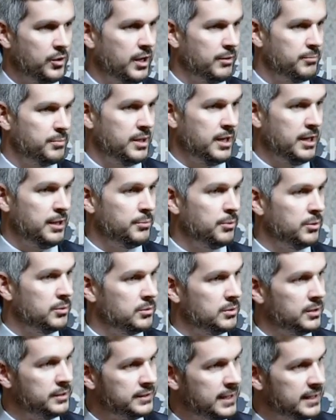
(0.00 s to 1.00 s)
We have been
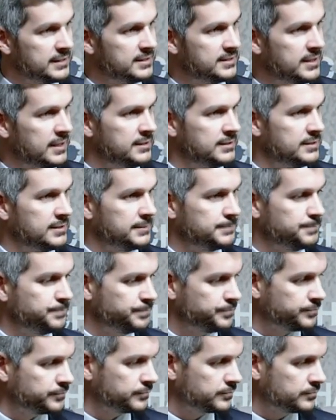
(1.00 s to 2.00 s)
able, in that sense,
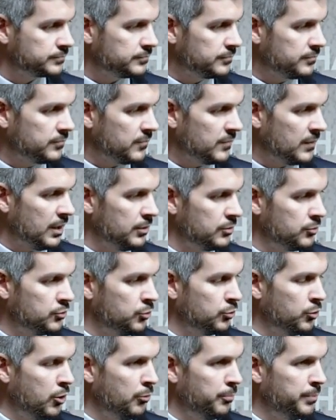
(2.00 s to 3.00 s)

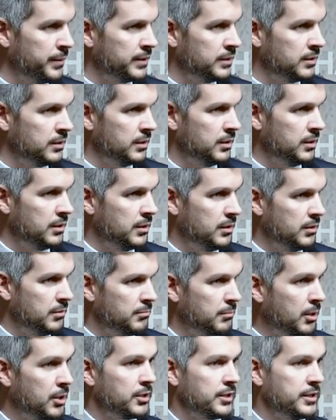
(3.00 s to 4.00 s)
to open
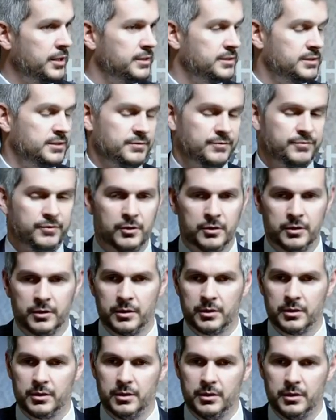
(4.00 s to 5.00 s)
markets
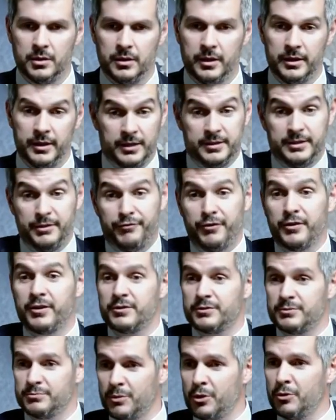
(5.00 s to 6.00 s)
for, in a
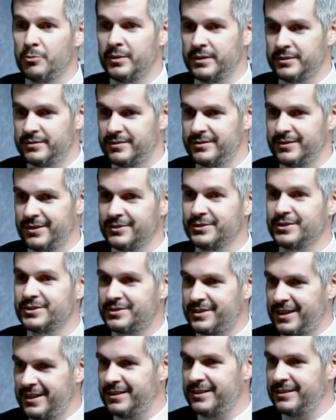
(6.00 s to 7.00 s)
difficult moment,
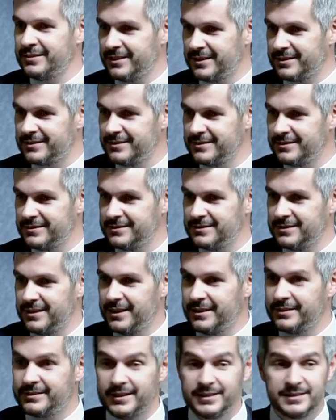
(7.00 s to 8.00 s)
understanding that
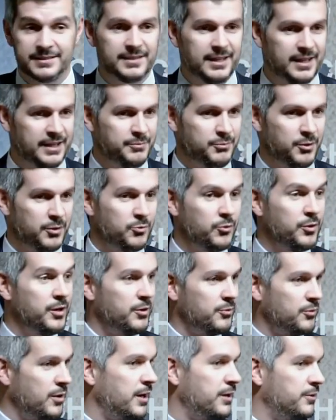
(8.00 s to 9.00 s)
at this time when
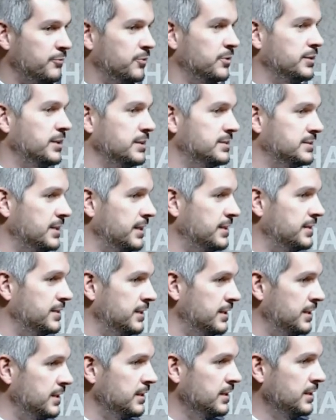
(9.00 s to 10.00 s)
we arrived with this
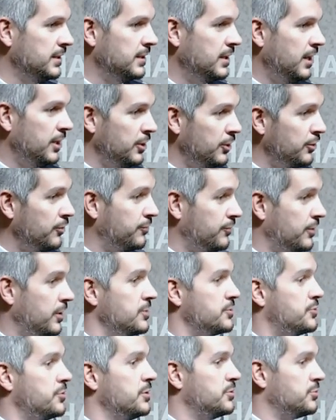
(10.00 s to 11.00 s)
idea, a lot
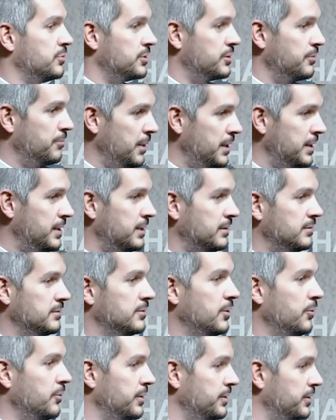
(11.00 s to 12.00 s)
of countries were
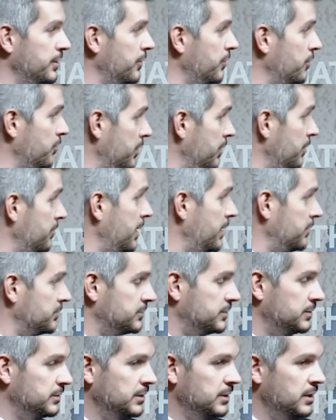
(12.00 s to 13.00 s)
debating going the other way
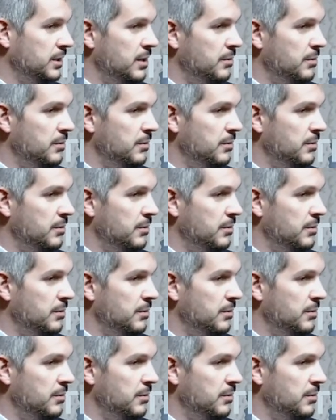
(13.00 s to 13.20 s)
around.